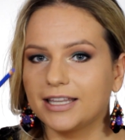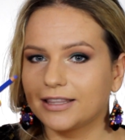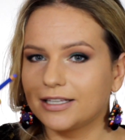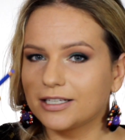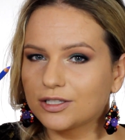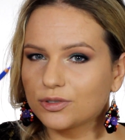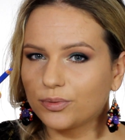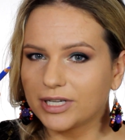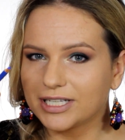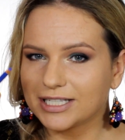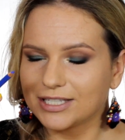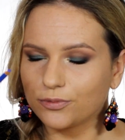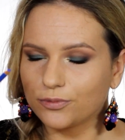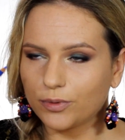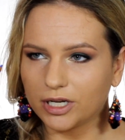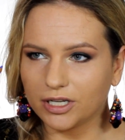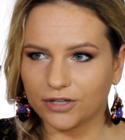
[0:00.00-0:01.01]
This
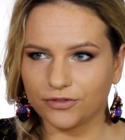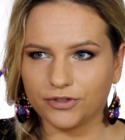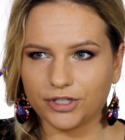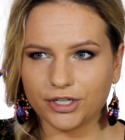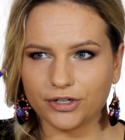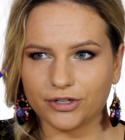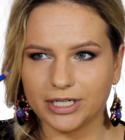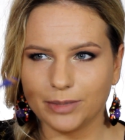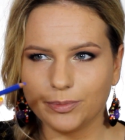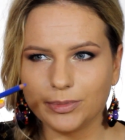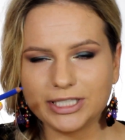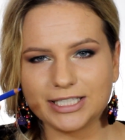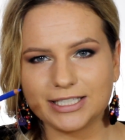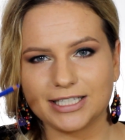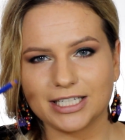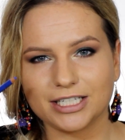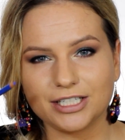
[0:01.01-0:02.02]
was one of their
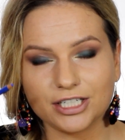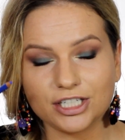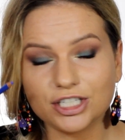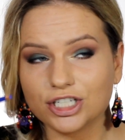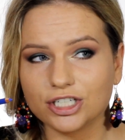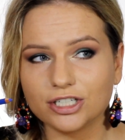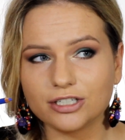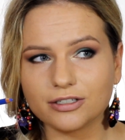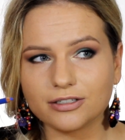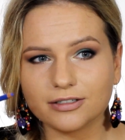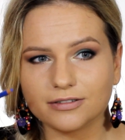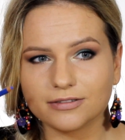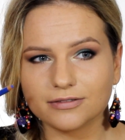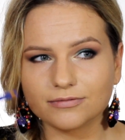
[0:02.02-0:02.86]
limited edition